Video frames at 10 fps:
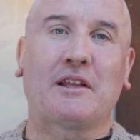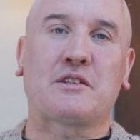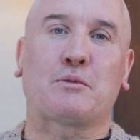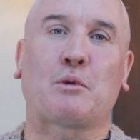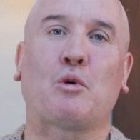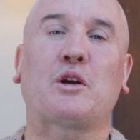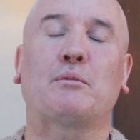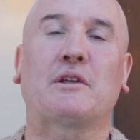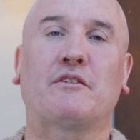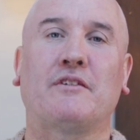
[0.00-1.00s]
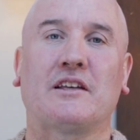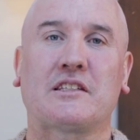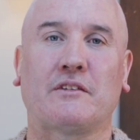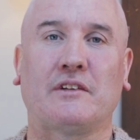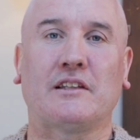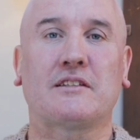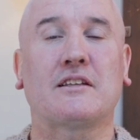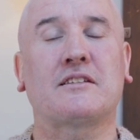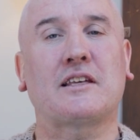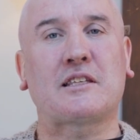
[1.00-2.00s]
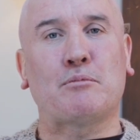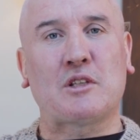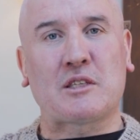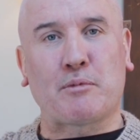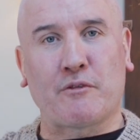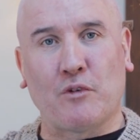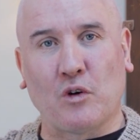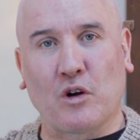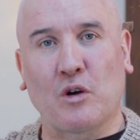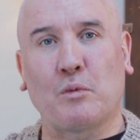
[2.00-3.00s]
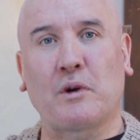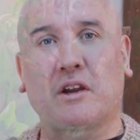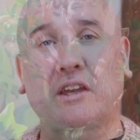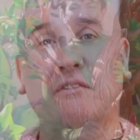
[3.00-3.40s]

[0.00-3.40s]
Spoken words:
bits with working with a festival is 6 months before we're